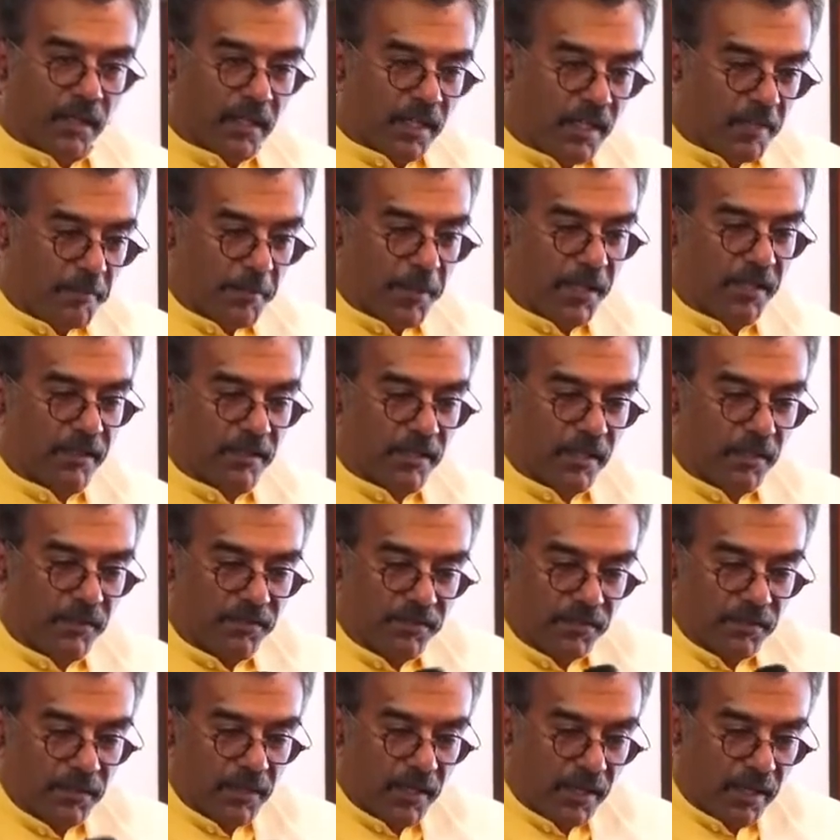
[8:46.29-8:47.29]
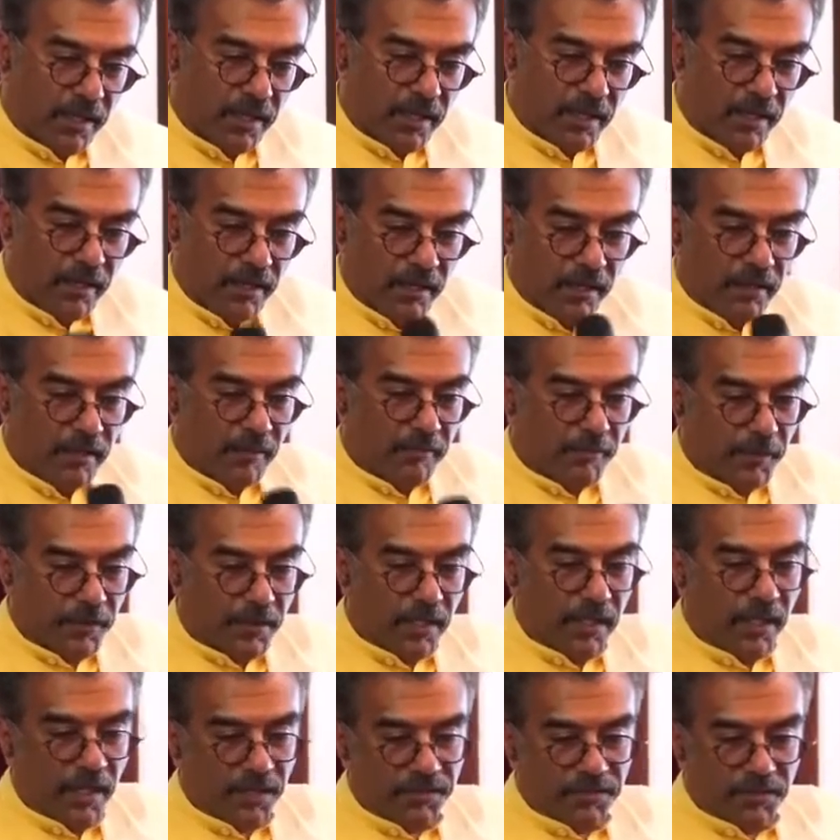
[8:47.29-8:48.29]
keeping things ahead for
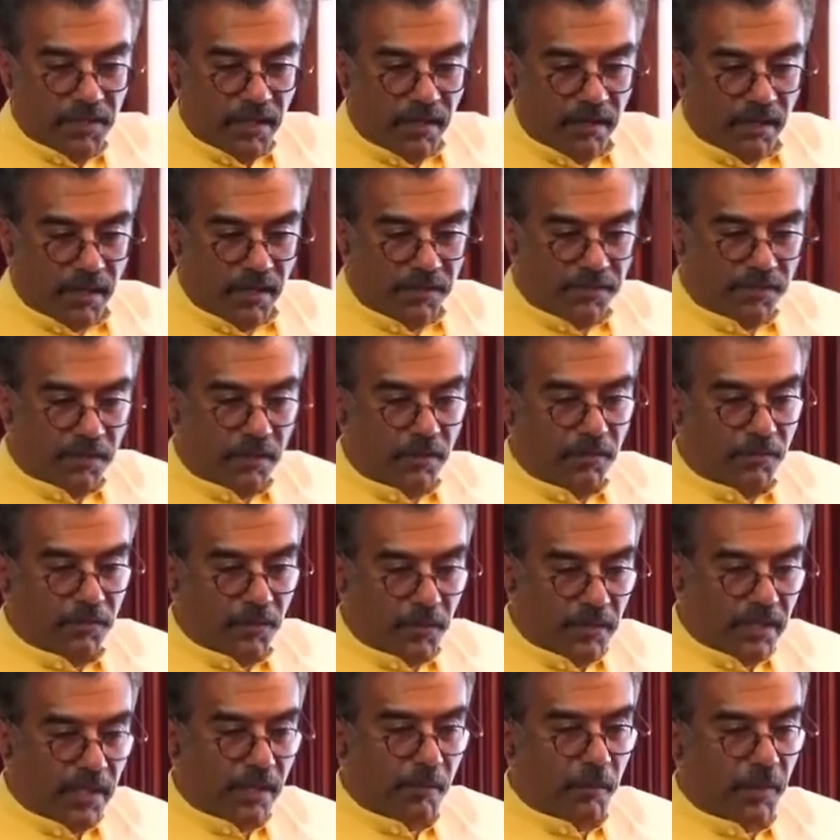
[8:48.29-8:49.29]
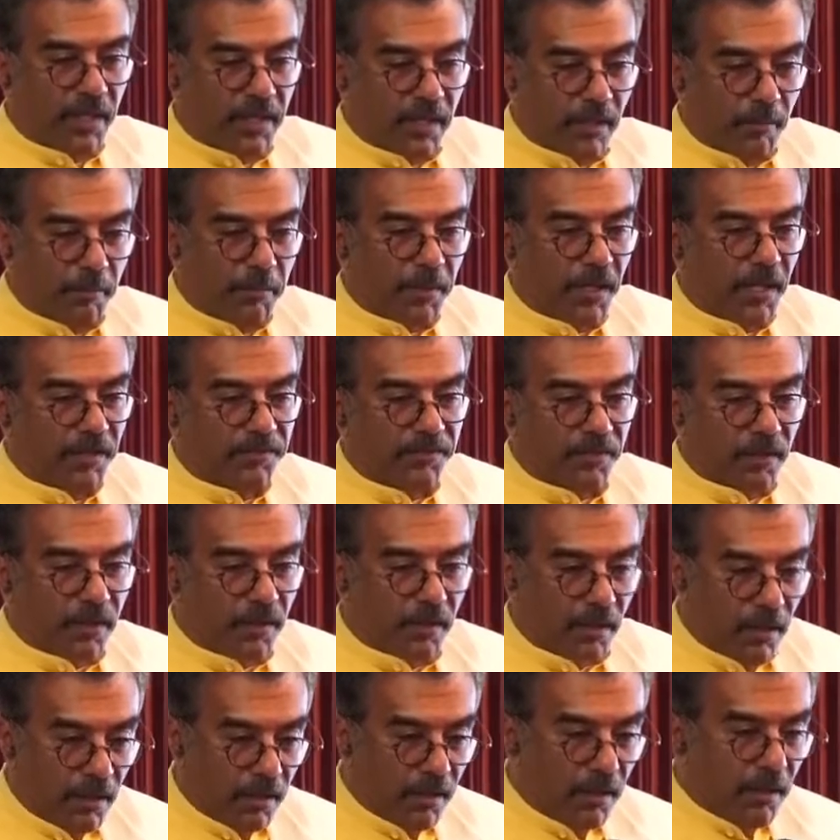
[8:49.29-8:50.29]
the next generation, so that we can pass
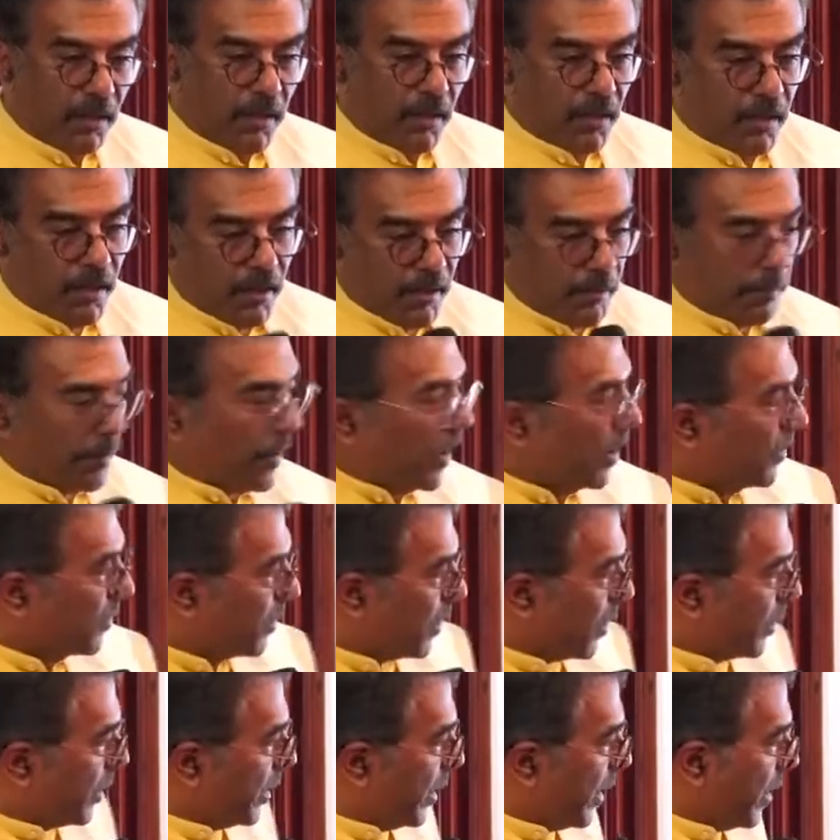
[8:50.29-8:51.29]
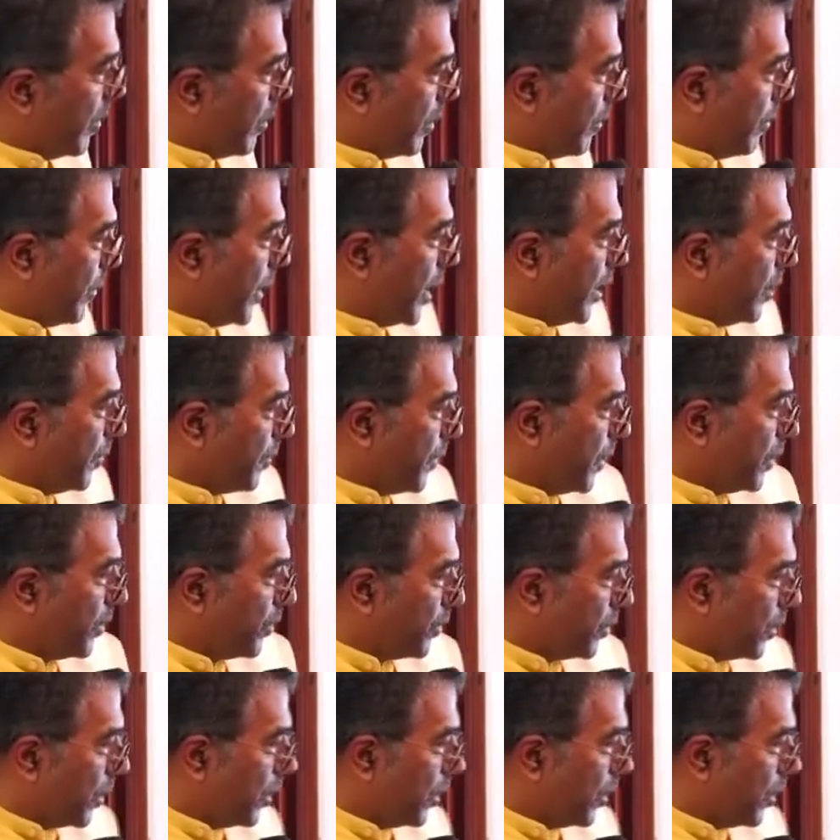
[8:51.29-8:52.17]
on the benefits.